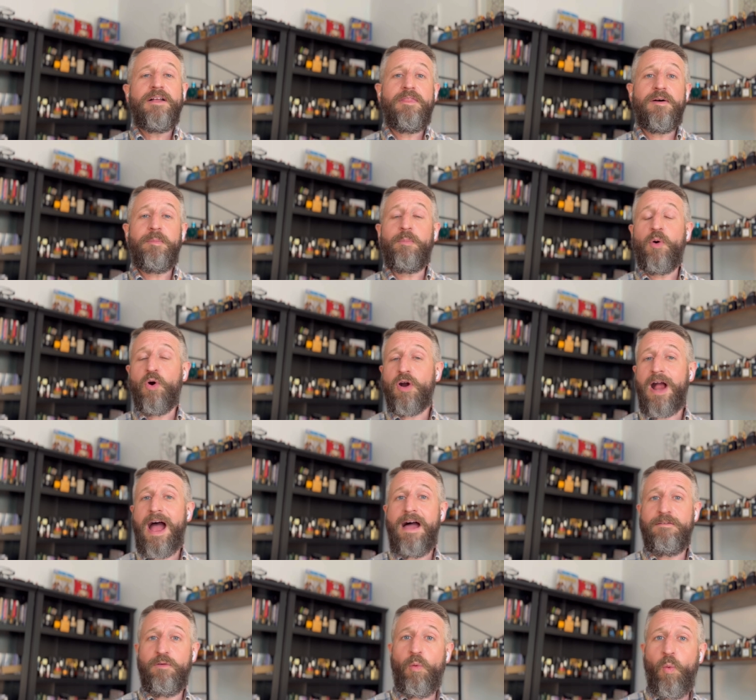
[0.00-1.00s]
The more
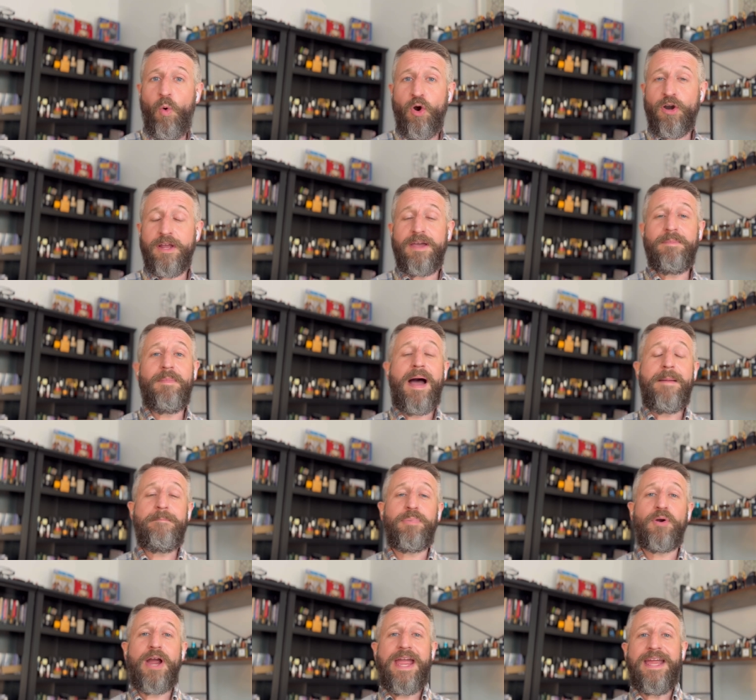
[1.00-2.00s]
I've worn it, my
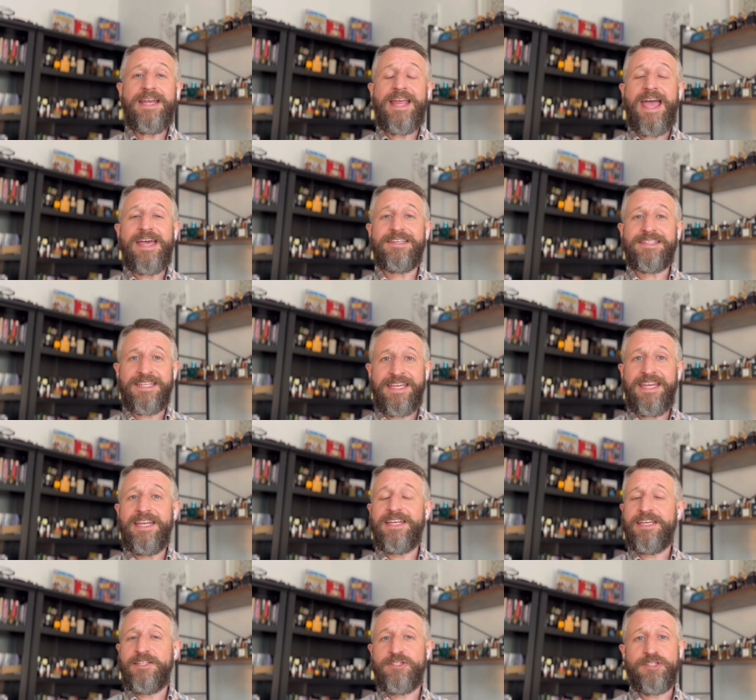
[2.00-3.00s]
brain has
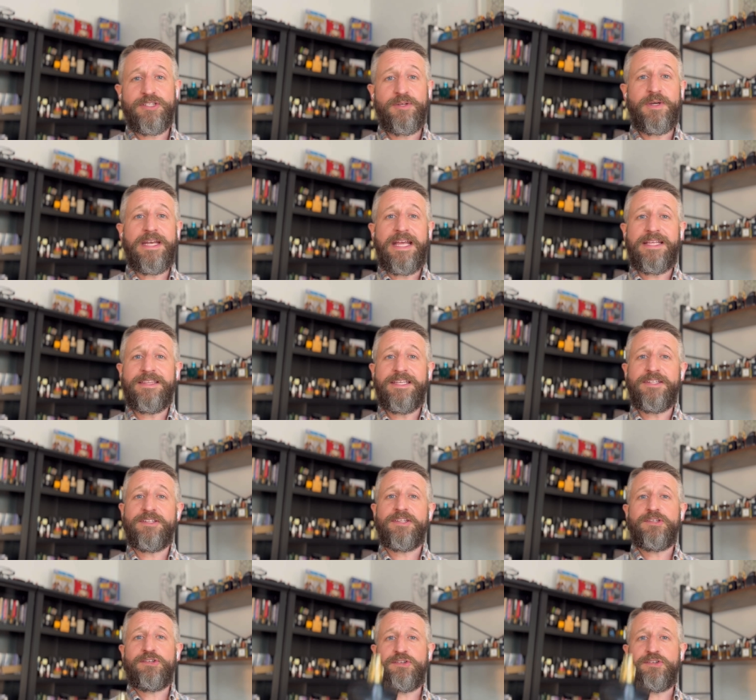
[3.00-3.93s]
keyed into it, and this is